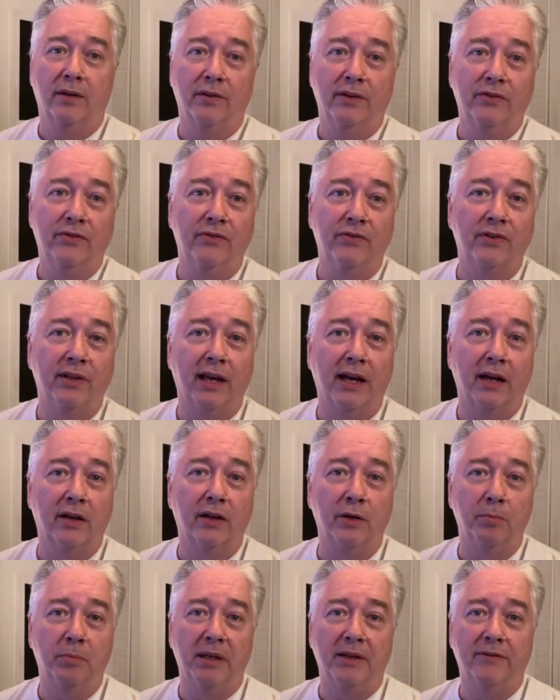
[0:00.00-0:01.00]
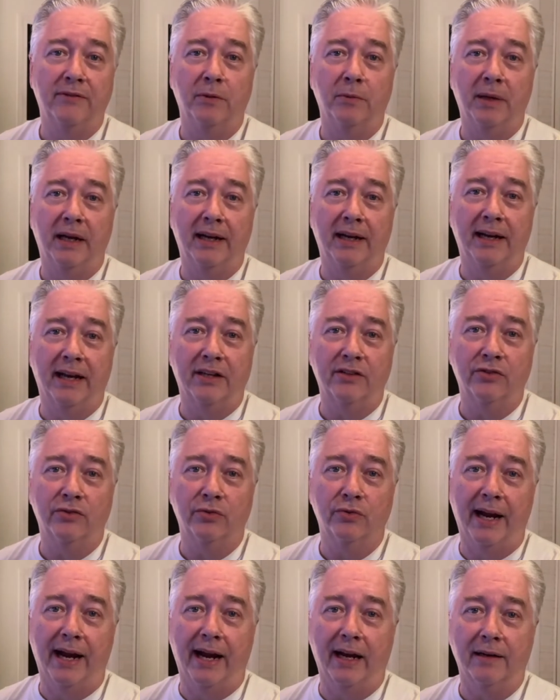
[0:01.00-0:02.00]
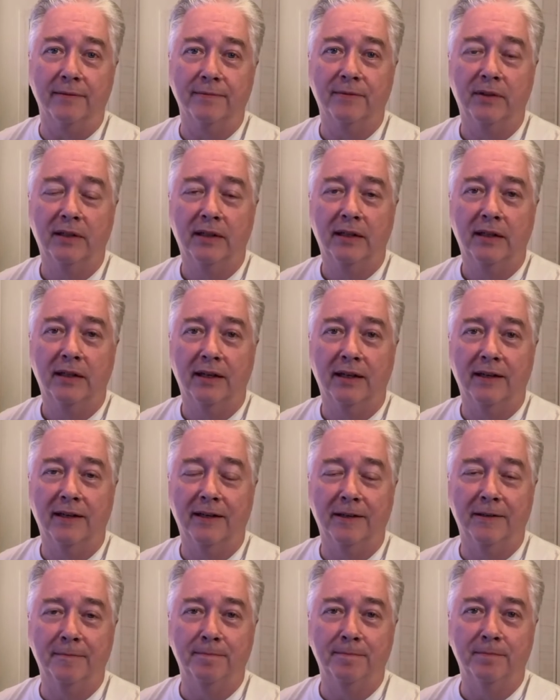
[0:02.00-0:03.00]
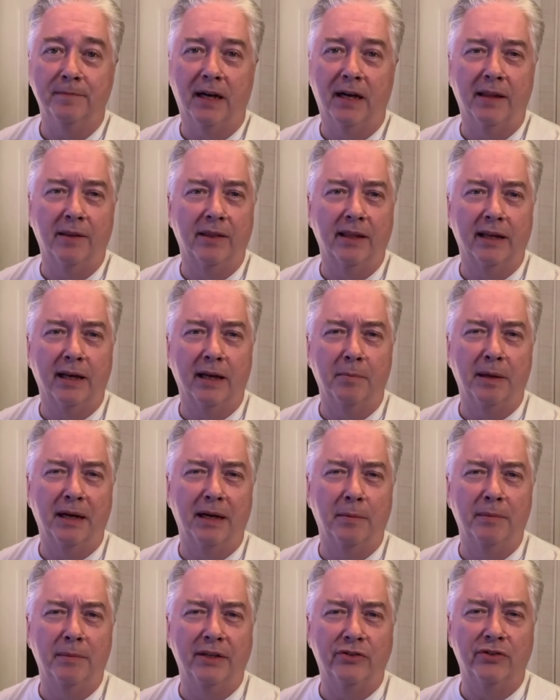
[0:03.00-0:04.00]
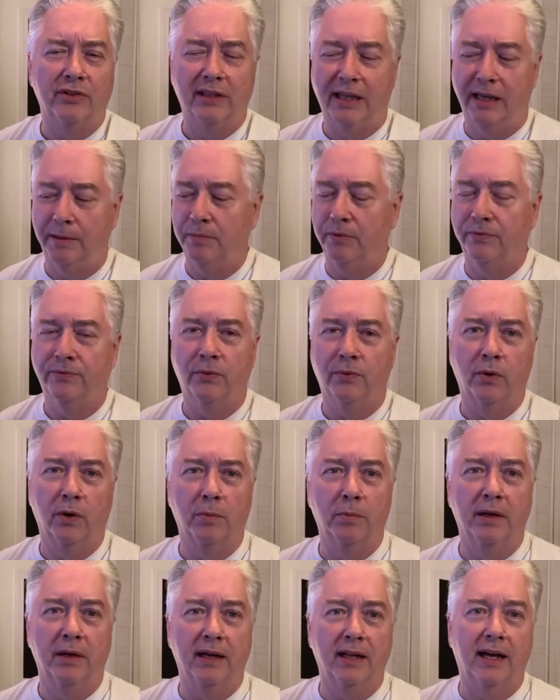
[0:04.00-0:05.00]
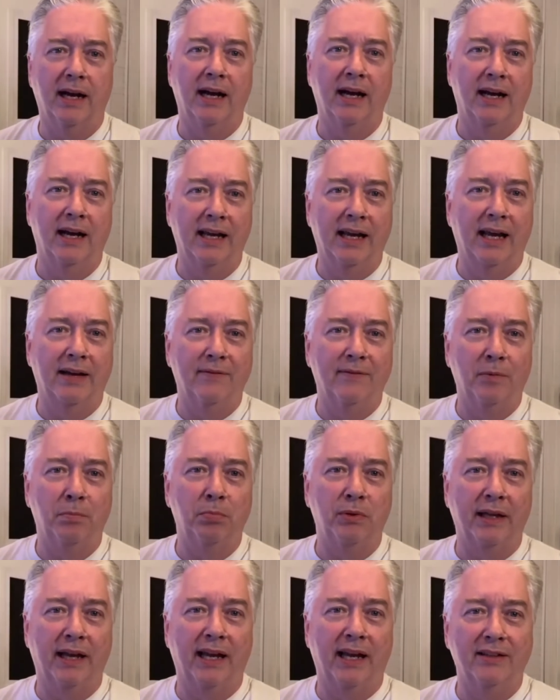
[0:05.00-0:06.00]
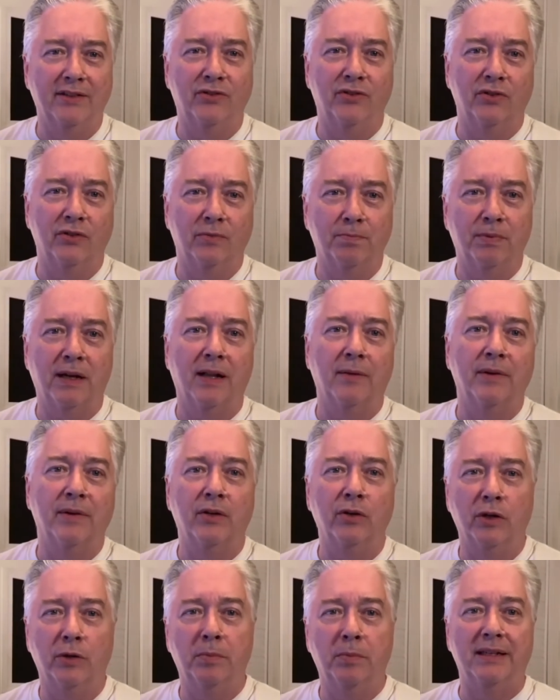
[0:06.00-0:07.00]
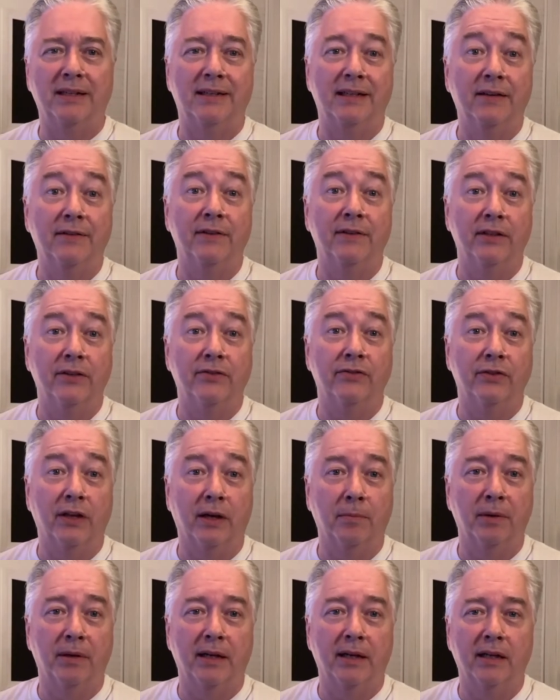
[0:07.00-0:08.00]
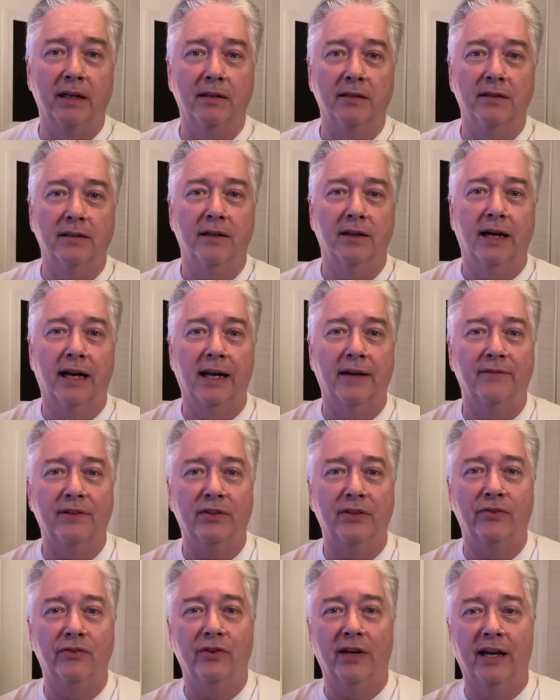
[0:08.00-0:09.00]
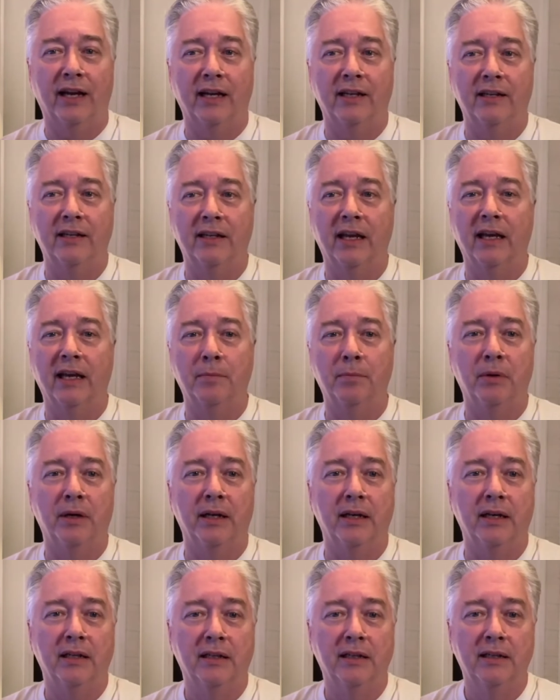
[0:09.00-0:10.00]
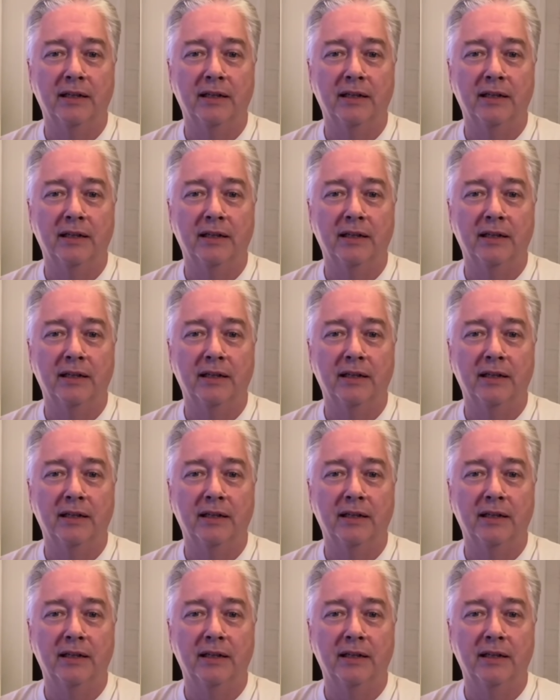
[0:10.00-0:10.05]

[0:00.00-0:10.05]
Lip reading: this is not going to be for my next track. I think I might have mentioned that before, but I have a plan. This is probably going to be given to somebody. I haven't decided yet, but